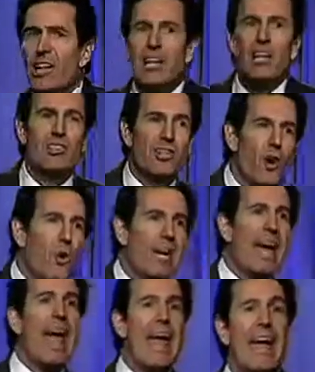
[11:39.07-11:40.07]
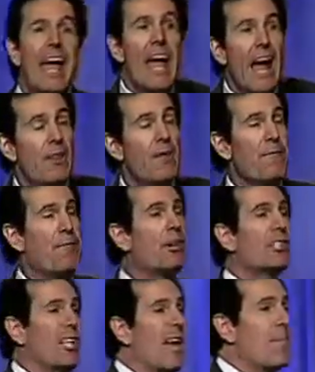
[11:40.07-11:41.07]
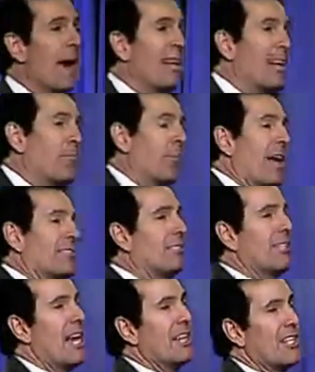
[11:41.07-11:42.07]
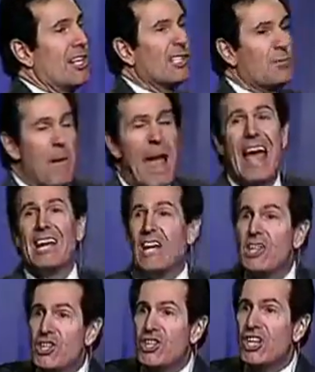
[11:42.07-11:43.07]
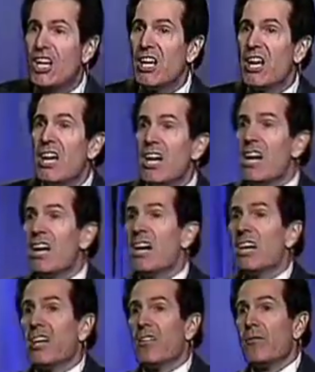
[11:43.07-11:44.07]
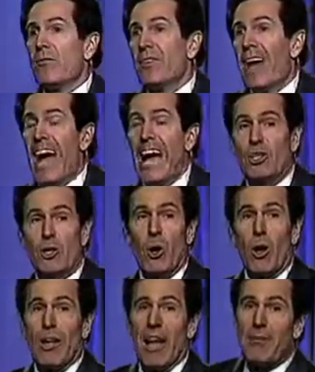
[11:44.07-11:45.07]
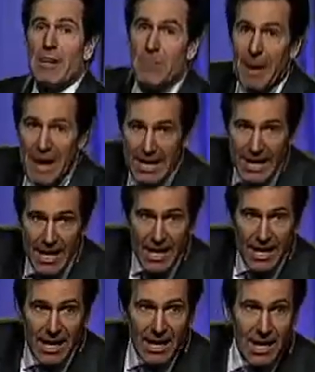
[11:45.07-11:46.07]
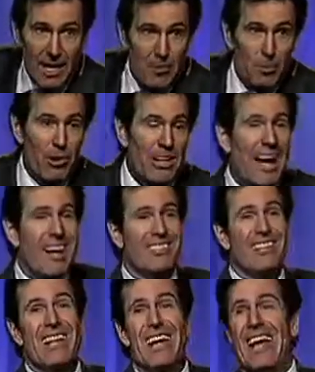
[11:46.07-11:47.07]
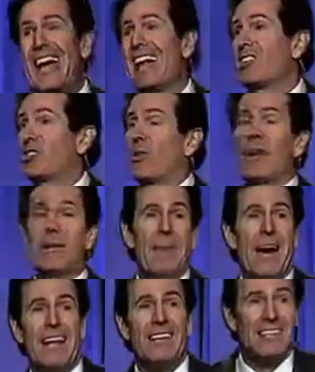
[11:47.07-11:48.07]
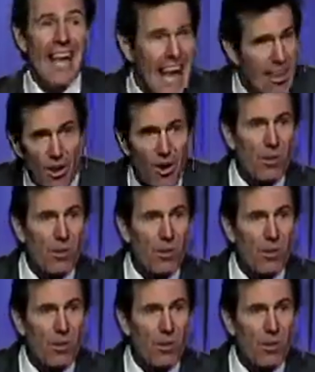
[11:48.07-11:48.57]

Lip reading: It's okay. And the first time I did a presentation in Spanish, I told everybody, por causa de él estoy embarazado.